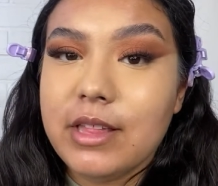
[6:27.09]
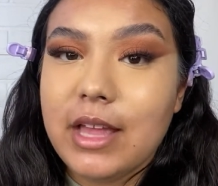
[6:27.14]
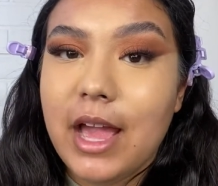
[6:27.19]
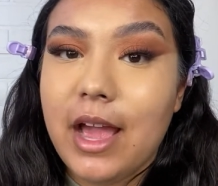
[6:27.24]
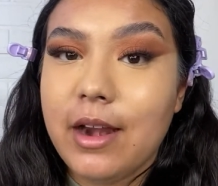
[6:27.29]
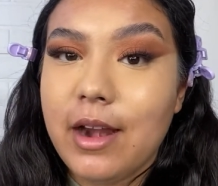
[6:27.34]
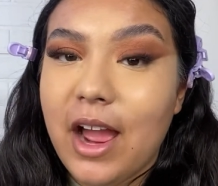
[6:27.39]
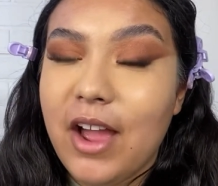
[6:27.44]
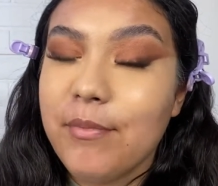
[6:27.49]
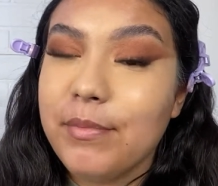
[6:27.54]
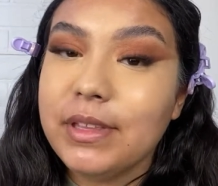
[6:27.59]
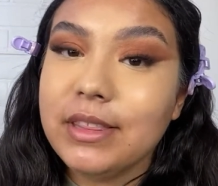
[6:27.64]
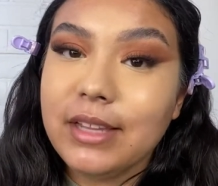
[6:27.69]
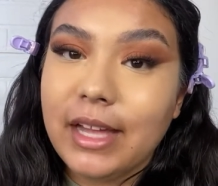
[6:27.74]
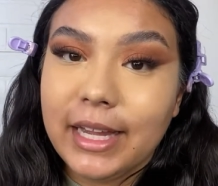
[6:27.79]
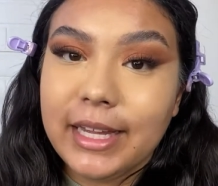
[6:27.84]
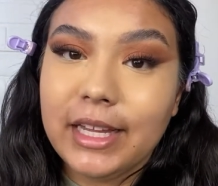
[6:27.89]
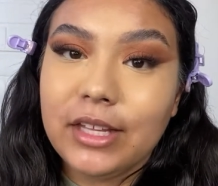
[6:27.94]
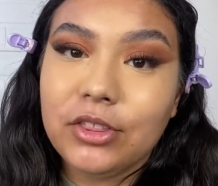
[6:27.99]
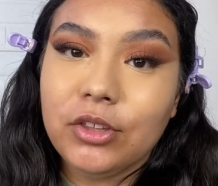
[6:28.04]
and I've been
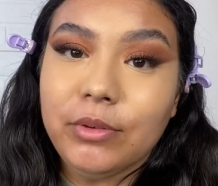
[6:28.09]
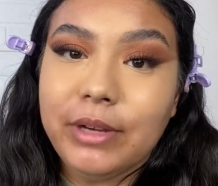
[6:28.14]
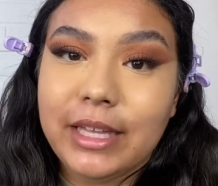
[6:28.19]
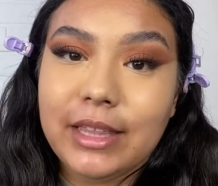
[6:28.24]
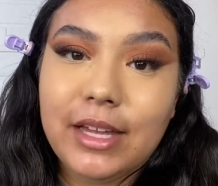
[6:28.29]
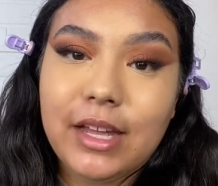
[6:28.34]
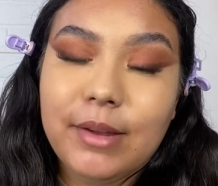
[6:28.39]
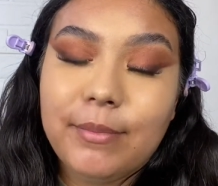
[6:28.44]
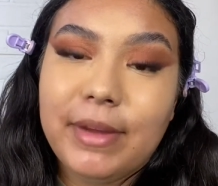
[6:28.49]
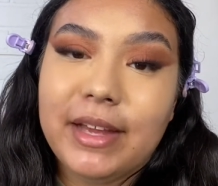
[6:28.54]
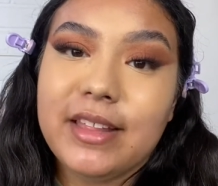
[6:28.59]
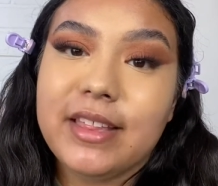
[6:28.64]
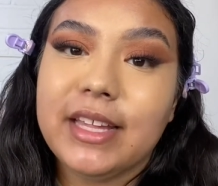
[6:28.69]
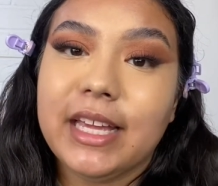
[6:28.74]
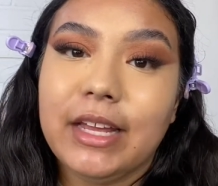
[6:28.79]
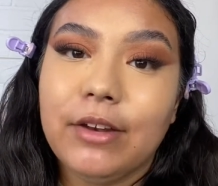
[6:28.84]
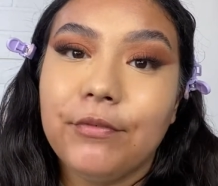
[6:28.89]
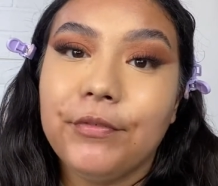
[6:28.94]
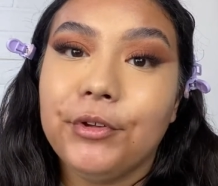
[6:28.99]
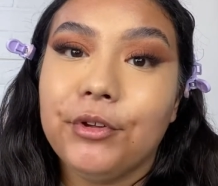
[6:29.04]
liking the way that my
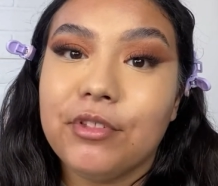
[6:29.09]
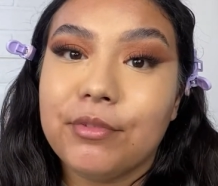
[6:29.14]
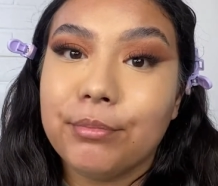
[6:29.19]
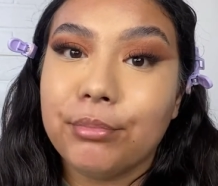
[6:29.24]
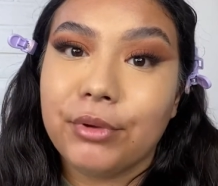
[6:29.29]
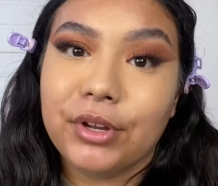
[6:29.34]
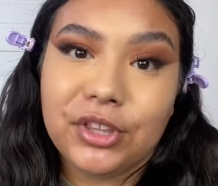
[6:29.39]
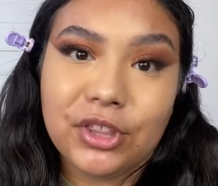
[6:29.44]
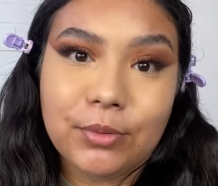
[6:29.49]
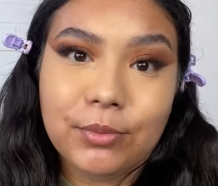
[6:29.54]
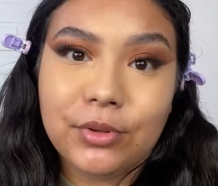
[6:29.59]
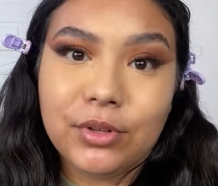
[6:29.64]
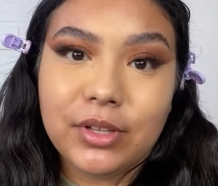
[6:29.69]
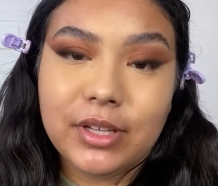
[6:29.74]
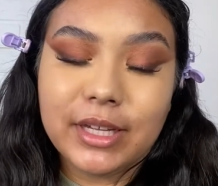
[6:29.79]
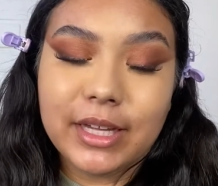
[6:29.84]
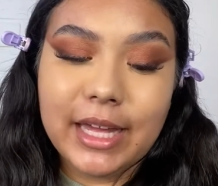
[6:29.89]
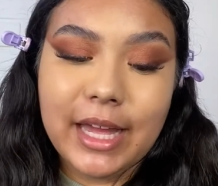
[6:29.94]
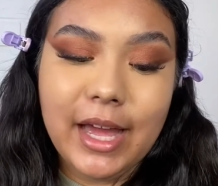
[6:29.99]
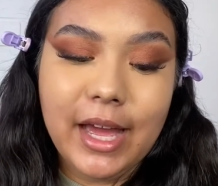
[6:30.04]
skin feels breathable
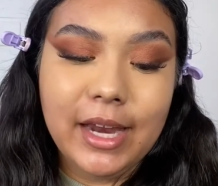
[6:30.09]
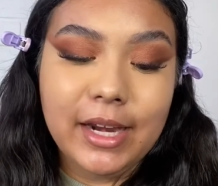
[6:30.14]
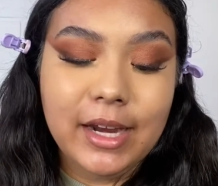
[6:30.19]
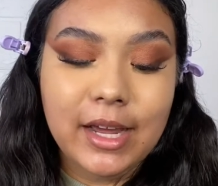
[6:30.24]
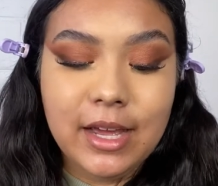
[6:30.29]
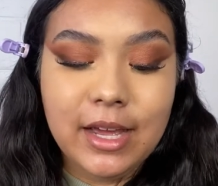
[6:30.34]
again.